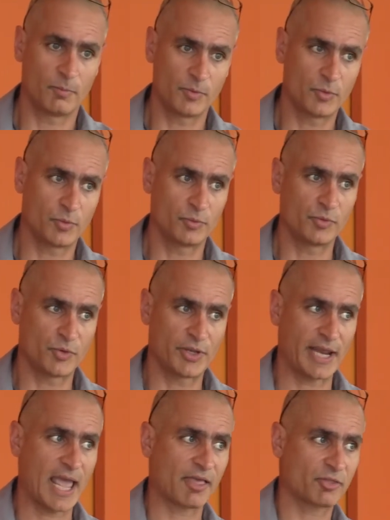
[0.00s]
You
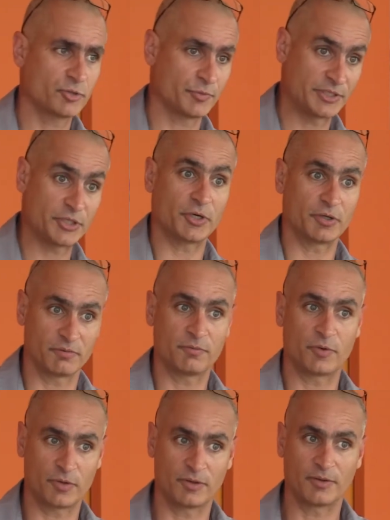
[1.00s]
can ask to return
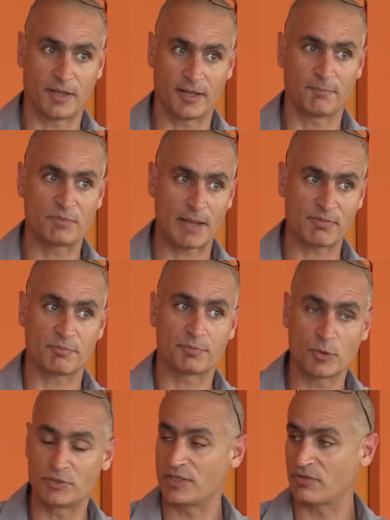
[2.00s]
for types of
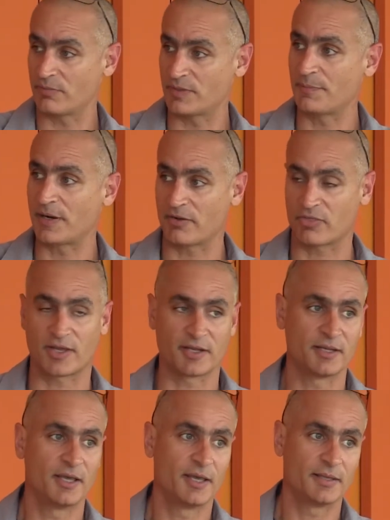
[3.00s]
proteins from the
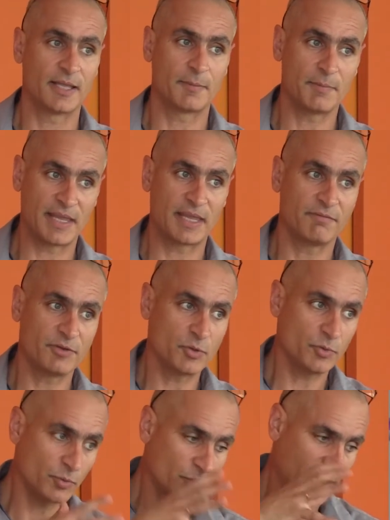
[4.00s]
parasite that may give
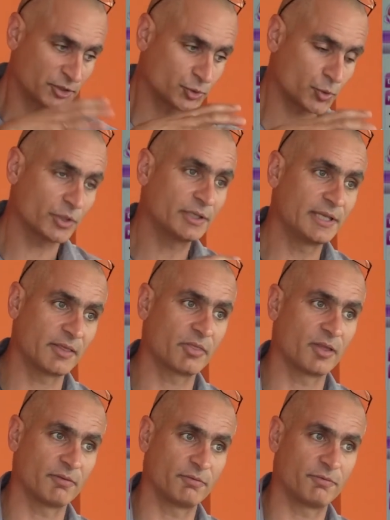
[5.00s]
you a short
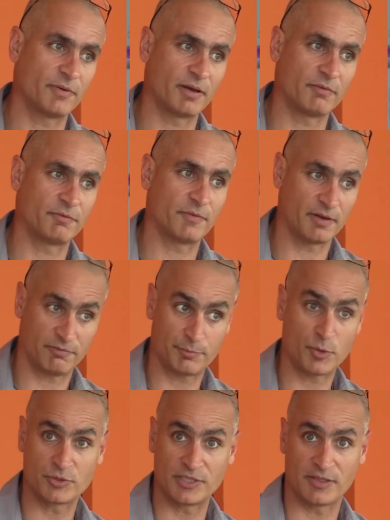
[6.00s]
list of
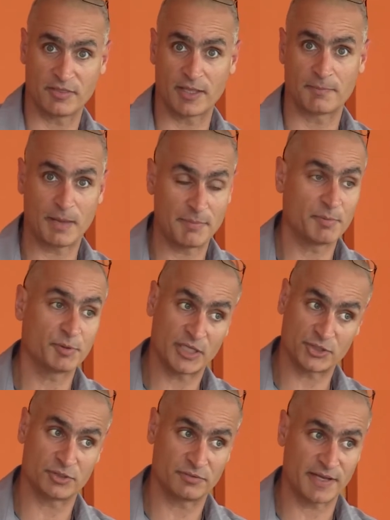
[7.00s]
proteins that may be
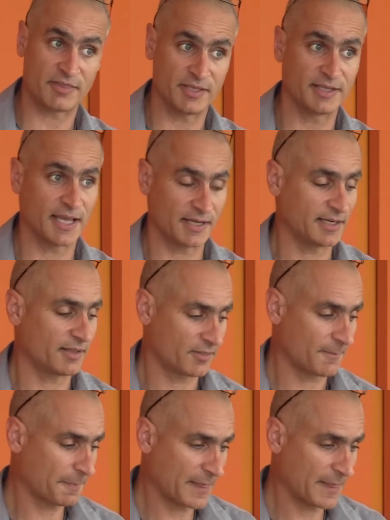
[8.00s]
potential vaccine candidates.